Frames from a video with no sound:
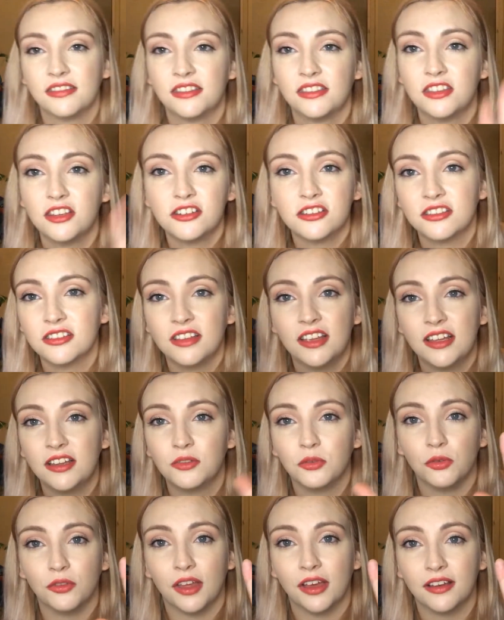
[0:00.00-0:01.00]
Just
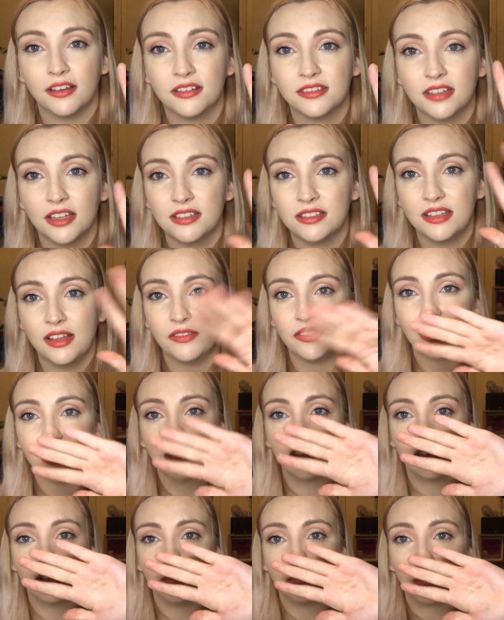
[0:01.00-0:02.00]
ignore that, because that's never going
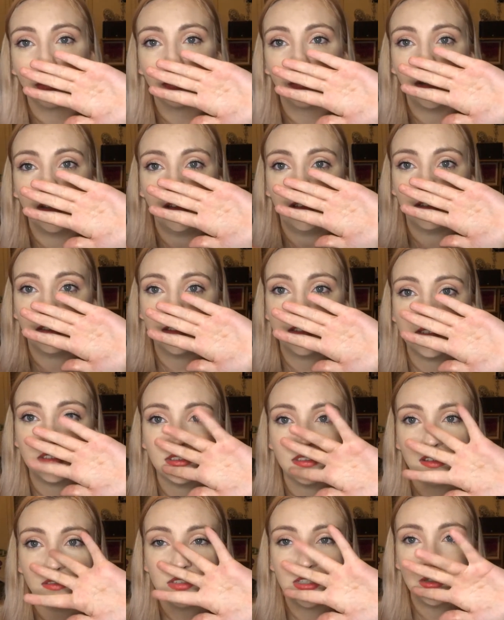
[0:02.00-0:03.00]
to go properly. I've
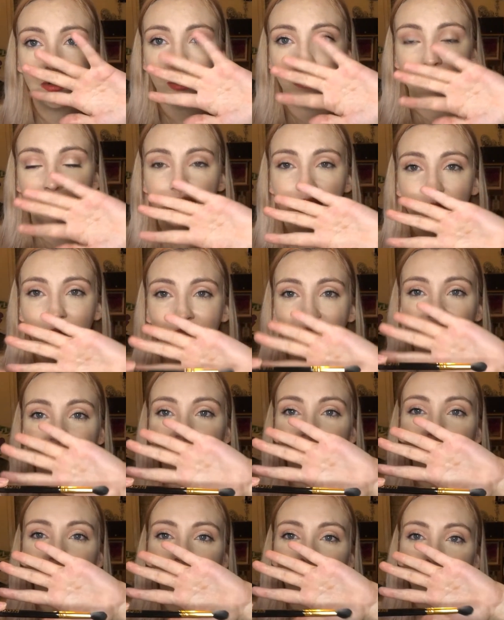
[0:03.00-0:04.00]
still got bits on me.
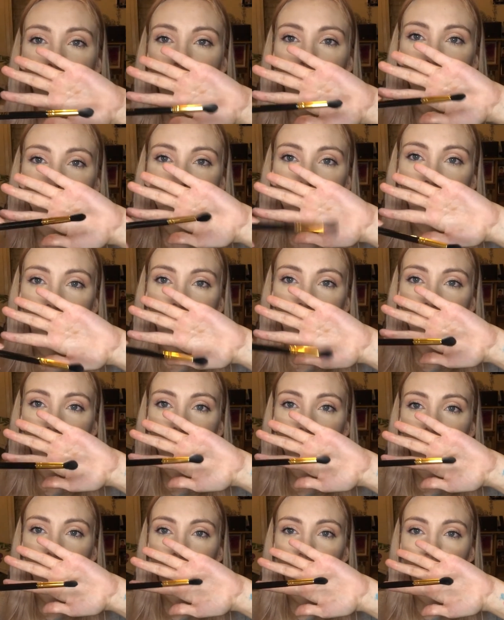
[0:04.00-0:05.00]
But,
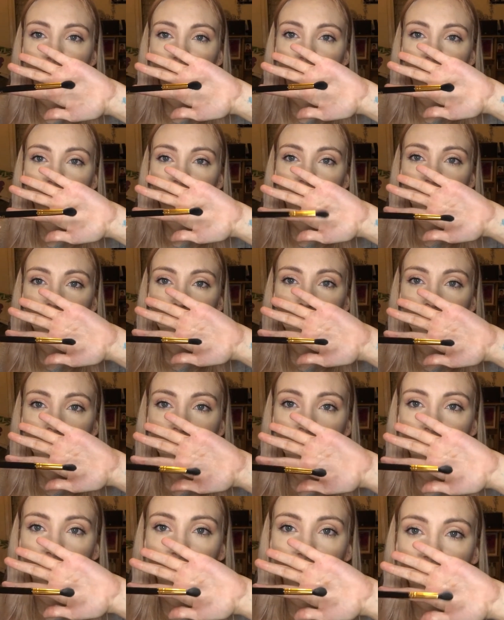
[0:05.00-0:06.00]

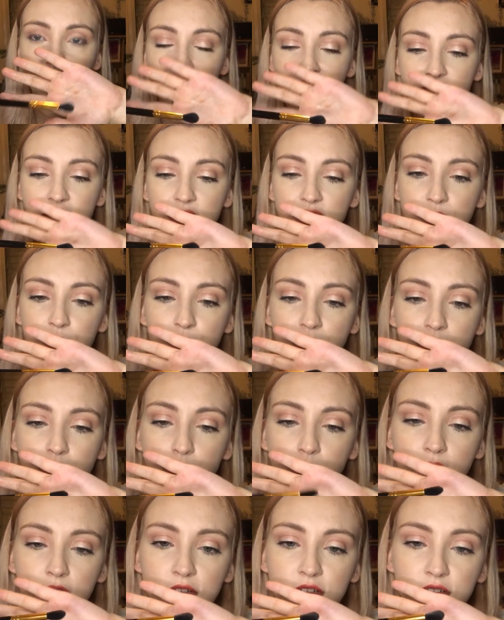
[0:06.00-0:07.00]
yeah, that is such a pretty
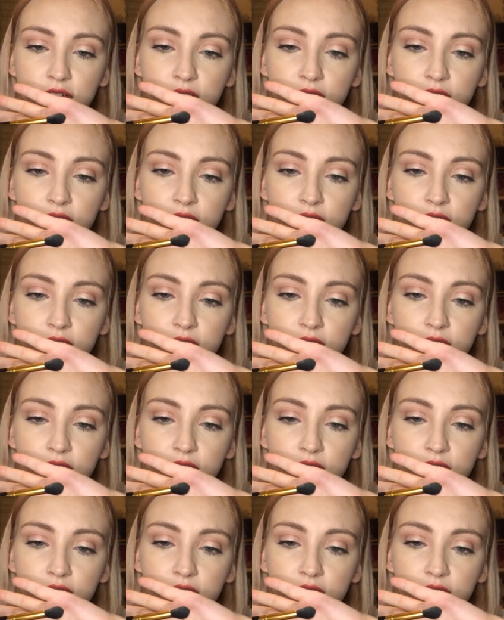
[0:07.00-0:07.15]
brush.